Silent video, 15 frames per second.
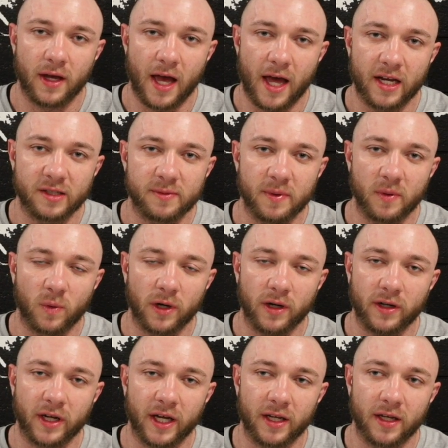and it's been
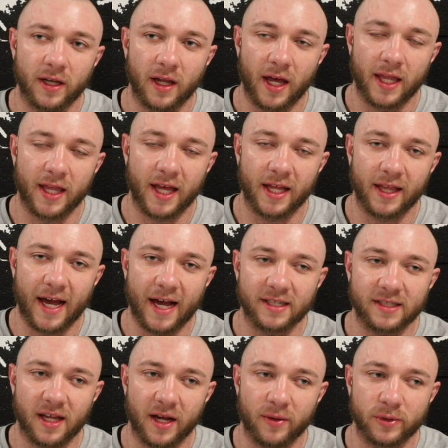working. And then
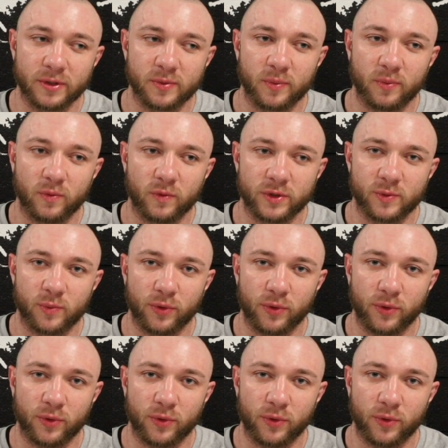last night was was